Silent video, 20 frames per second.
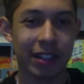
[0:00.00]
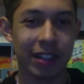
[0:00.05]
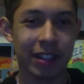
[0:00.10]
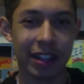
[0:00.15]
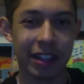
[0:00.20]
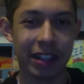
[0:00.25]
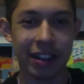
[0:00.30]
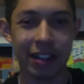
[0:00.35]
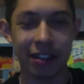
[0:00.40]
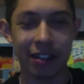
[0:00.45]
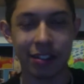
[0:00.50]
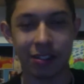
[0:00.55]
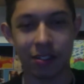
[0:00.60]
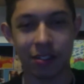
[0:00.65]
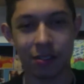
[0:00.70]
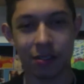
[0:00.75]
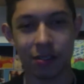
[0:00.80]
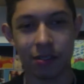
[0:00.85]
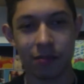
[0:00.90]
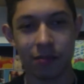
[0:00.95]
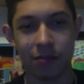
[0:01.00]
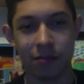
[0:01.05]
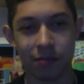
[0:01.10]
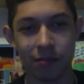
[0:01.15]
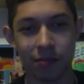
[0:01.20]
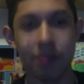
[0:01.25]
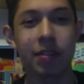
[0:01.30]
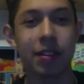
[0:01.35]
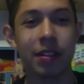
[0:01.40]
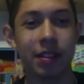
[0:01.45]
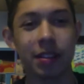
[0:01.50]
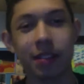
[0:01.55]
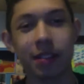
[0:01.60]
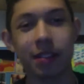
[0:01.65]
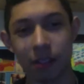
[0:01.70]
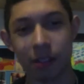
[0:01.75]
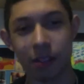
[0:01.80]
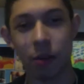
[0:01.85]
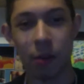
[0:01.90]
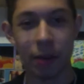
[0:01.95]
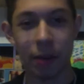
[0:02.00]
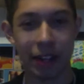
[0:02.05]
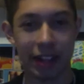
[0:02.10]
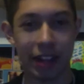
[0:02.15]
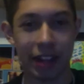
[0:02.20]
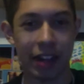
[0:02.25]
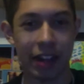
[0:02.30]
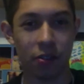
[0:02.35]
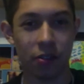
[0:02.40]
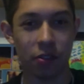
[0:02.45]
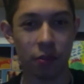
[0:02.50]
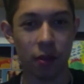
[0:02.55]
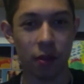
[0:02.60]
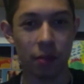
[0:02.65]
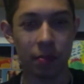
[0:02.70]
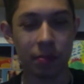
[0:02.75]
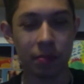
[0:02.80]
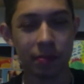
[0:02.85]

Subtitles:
guess the robot can't swim.